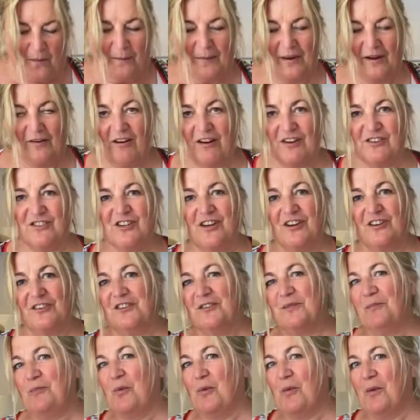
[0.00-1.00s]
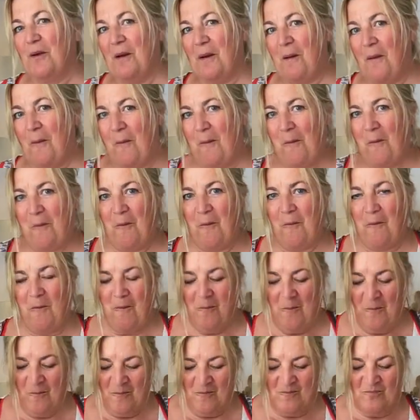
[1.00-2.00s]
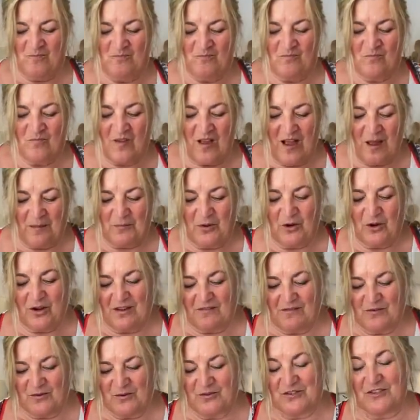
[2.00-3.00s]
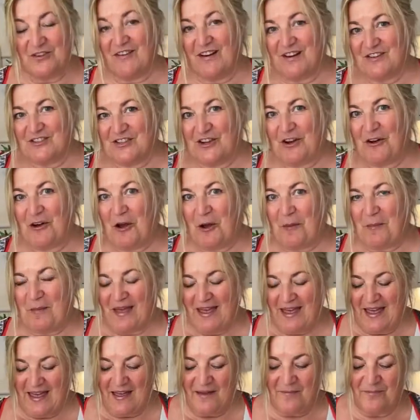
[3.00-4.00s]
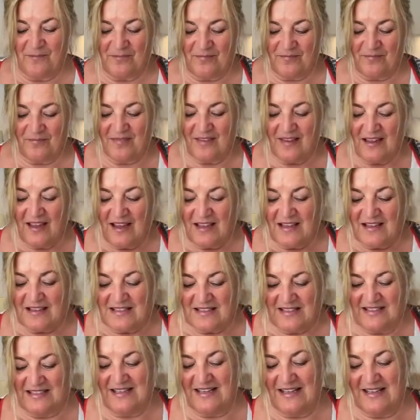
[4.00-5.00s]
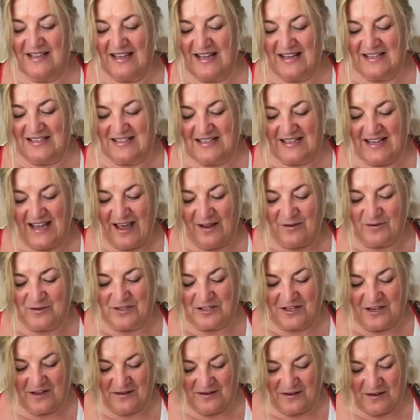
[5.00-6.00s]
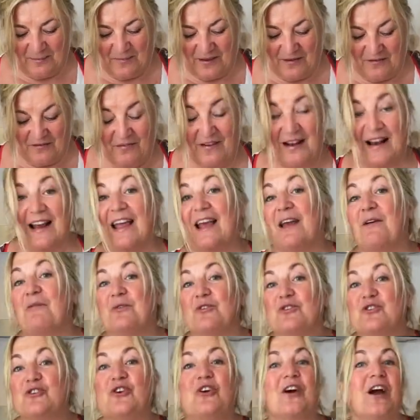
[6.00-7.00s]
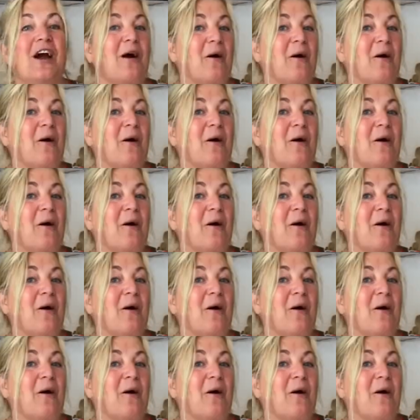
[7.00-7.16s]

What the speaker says: grandchild is born. I'm looking forward to grandchild coming here, sitting at the end of the counter, and me filling it with sugar.